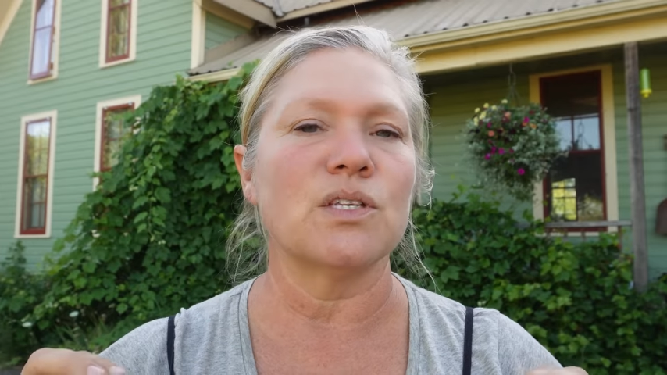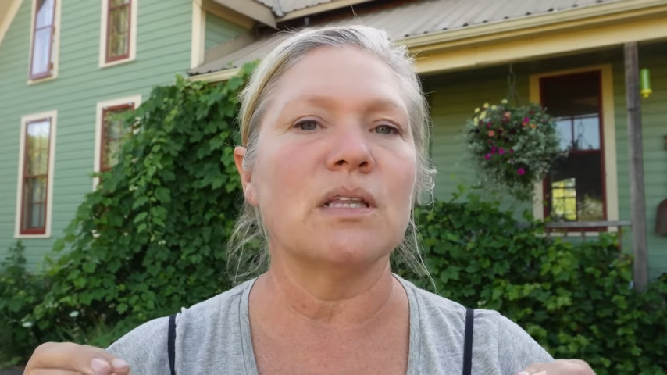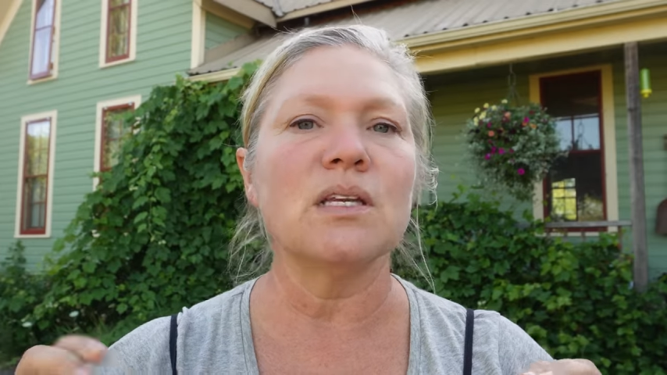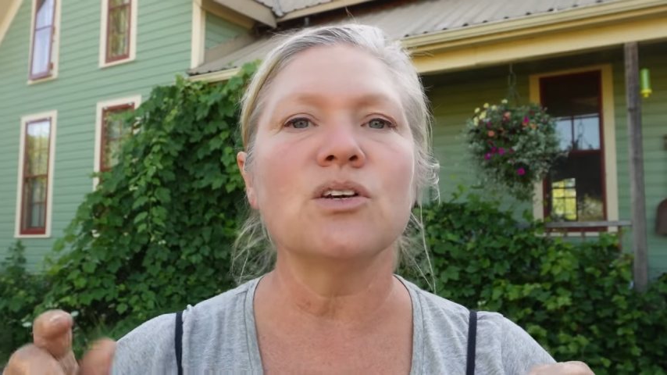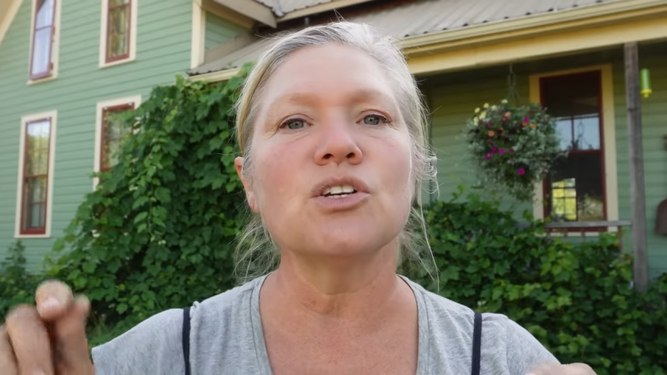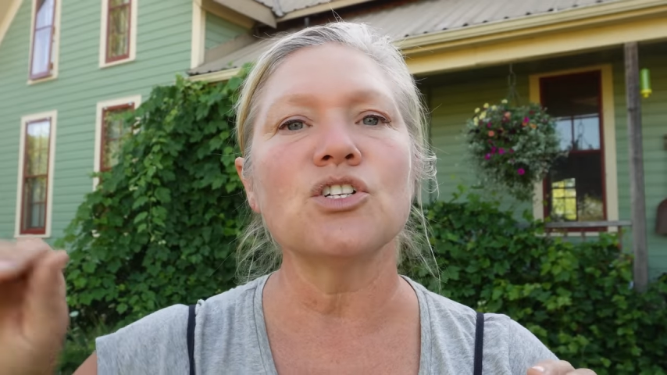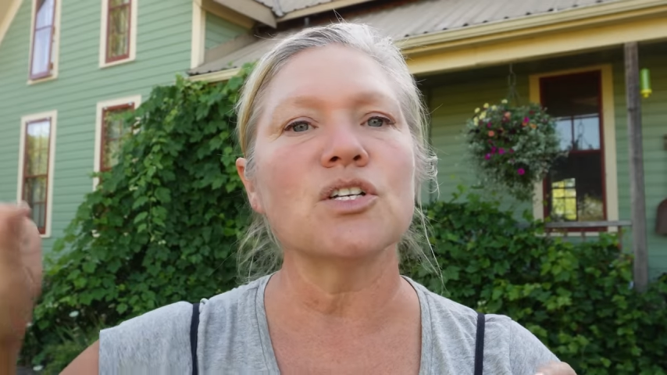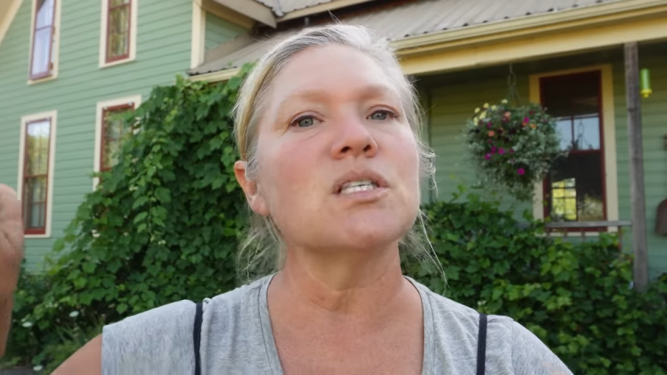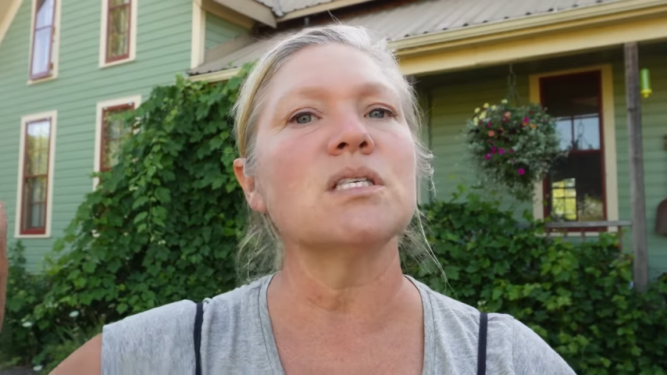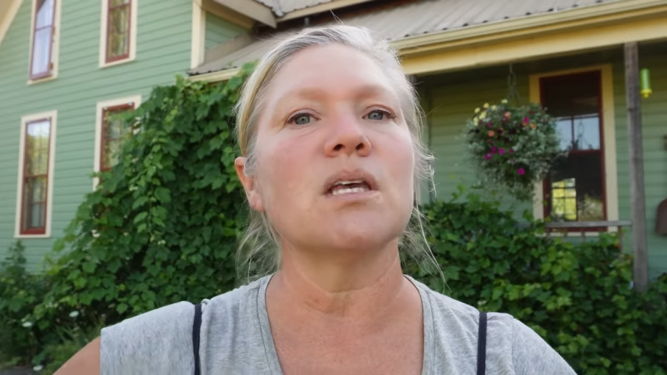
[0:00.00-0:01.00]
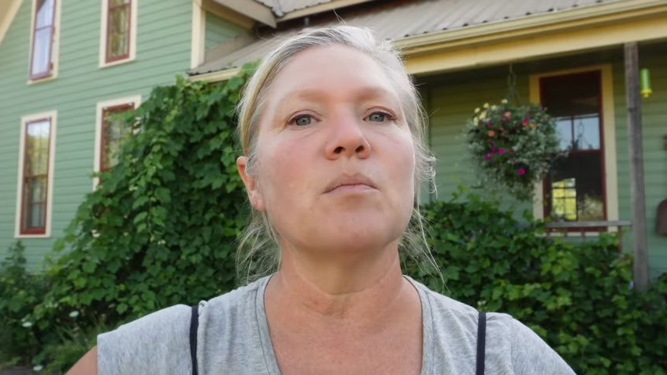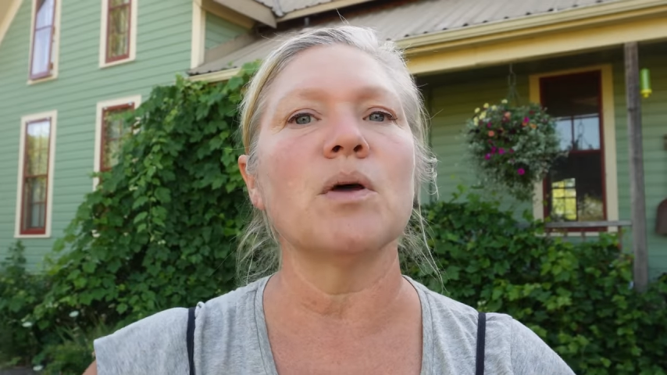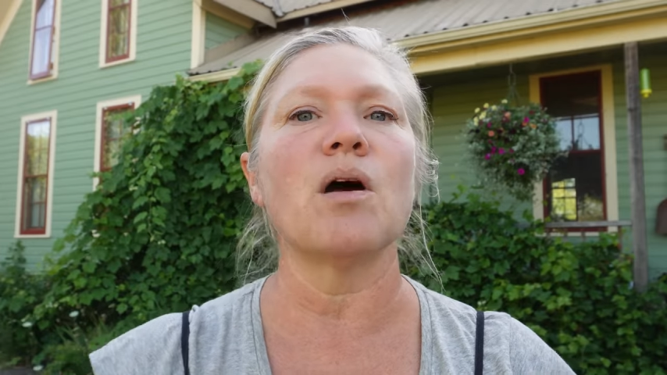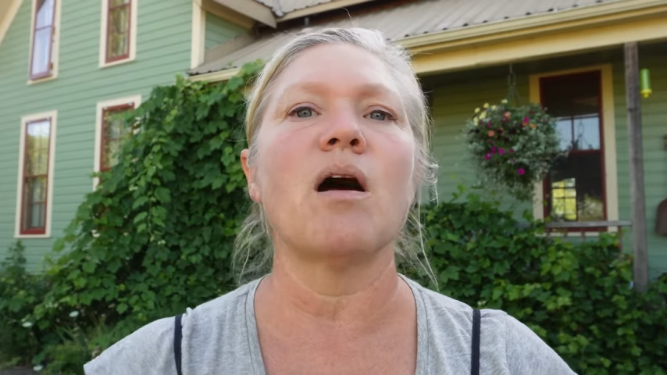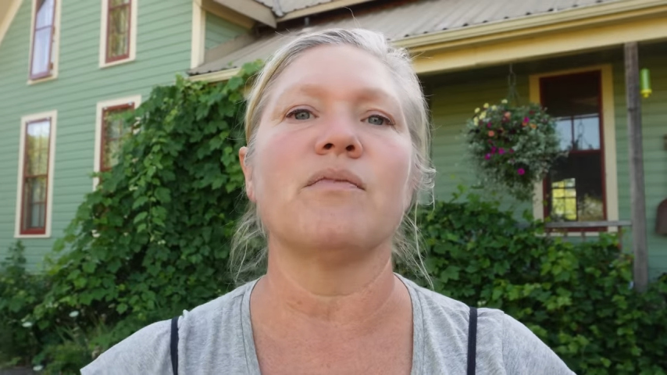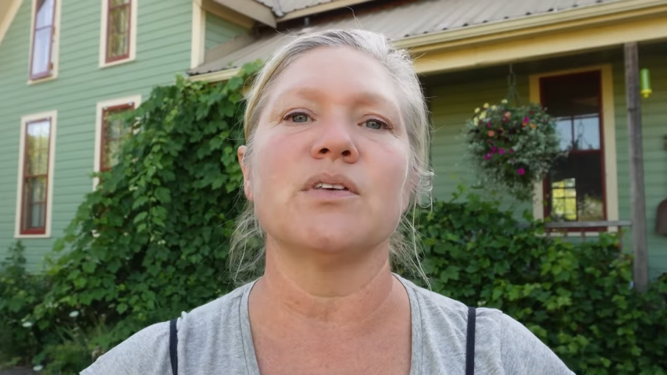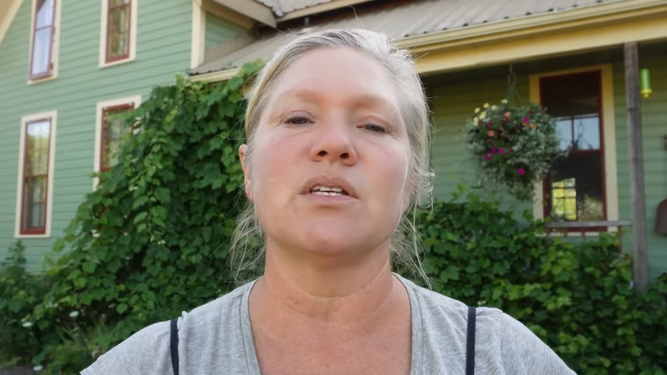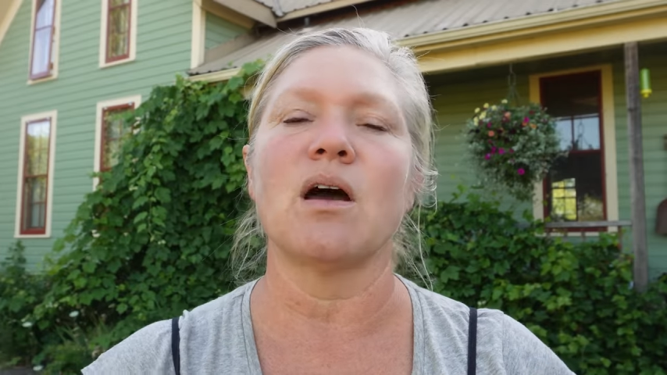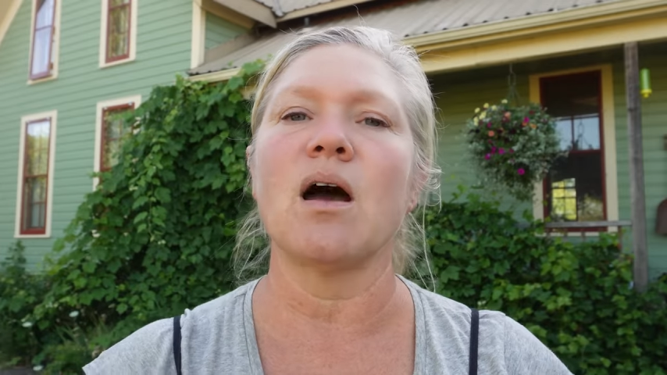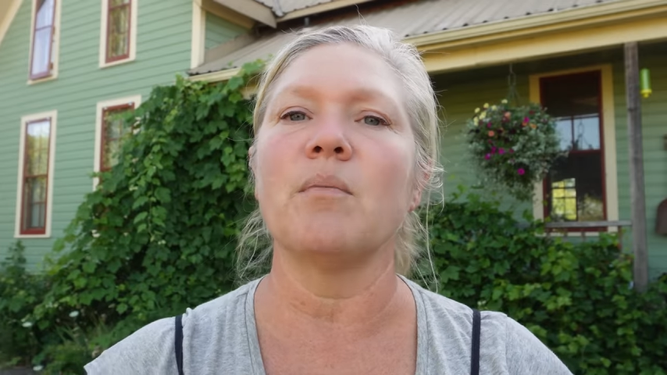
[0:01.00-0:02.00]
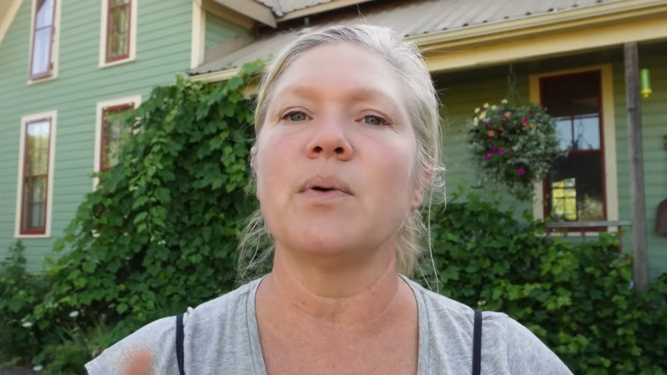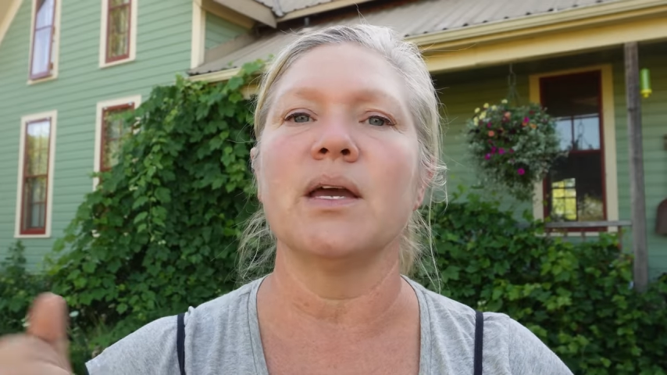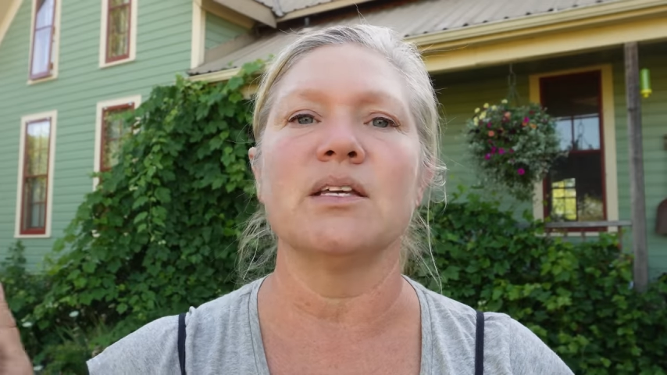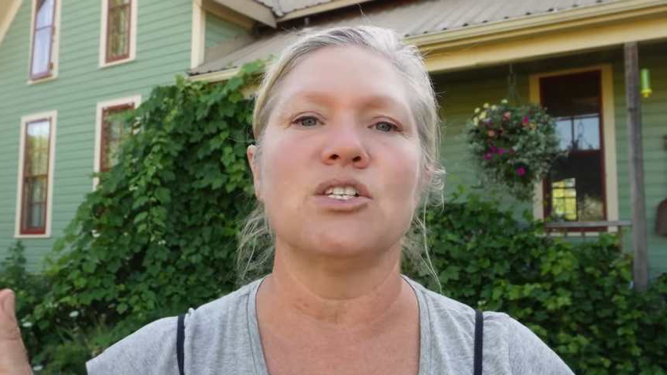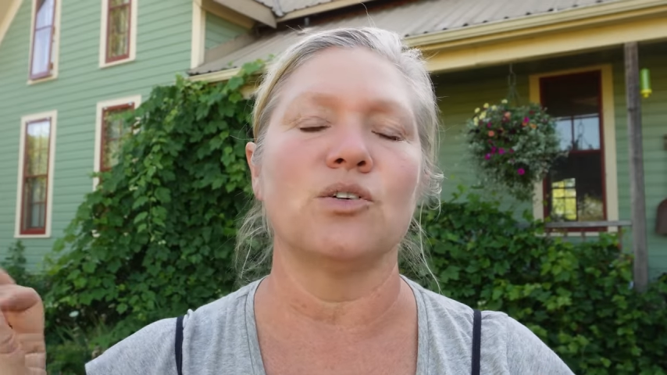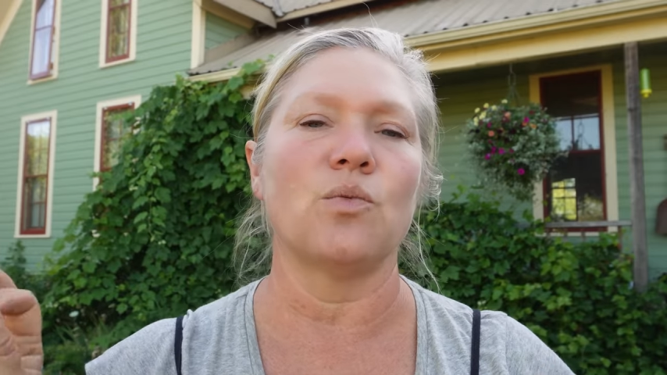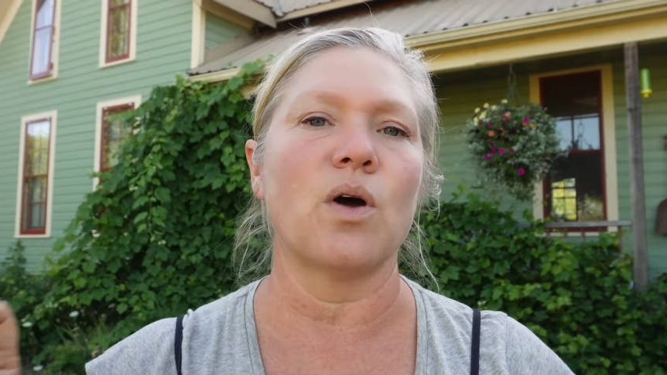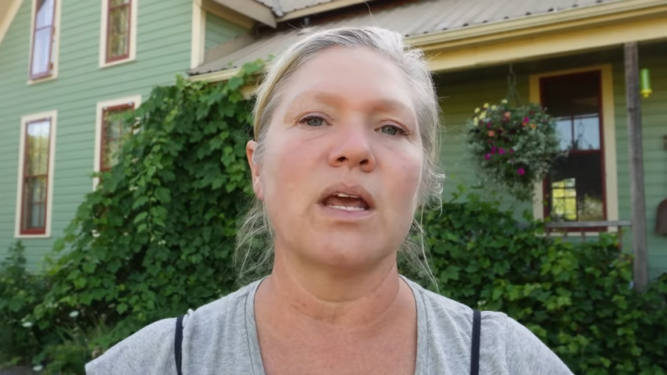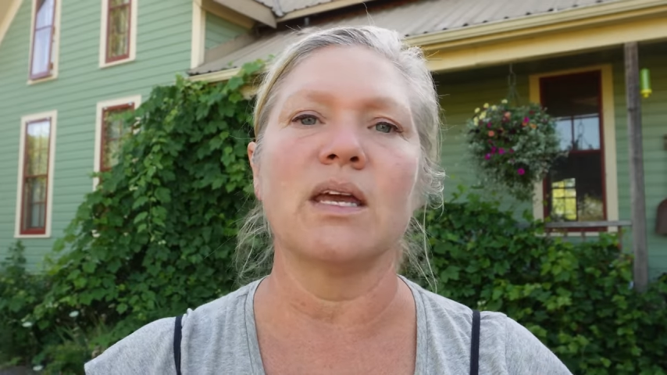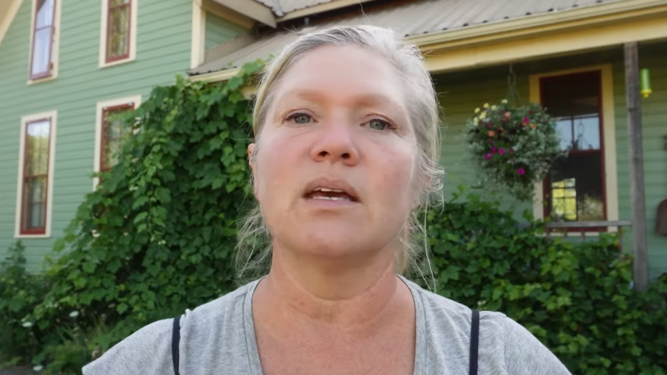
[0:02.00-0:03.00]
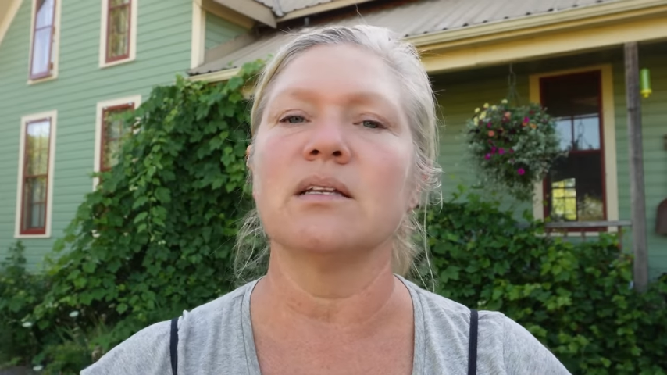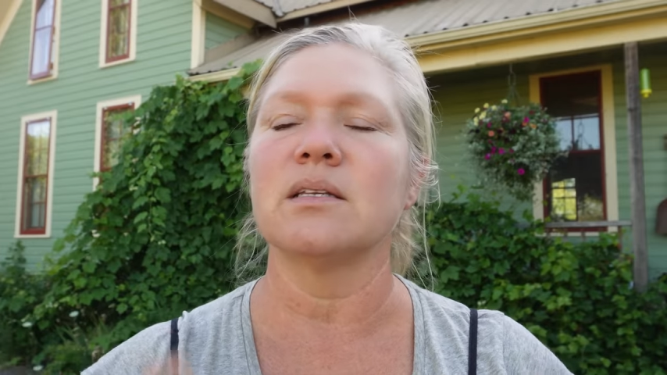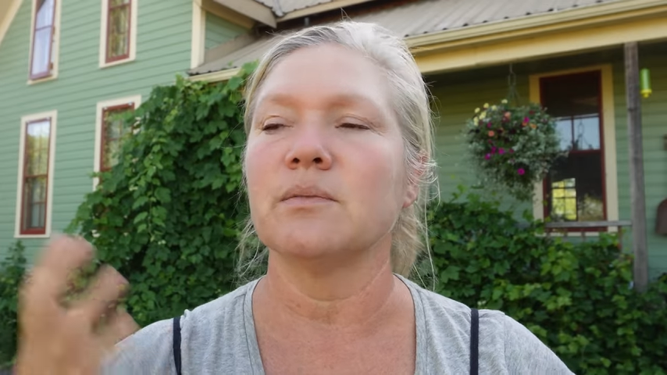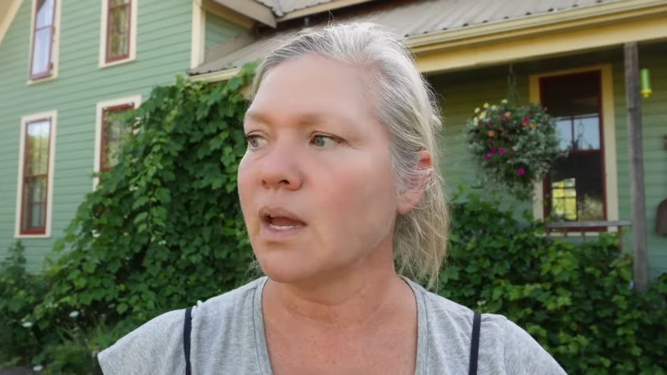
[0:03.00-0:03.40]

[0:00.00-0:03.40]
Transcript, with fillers: And then you can just skim it off the top as you're wanting it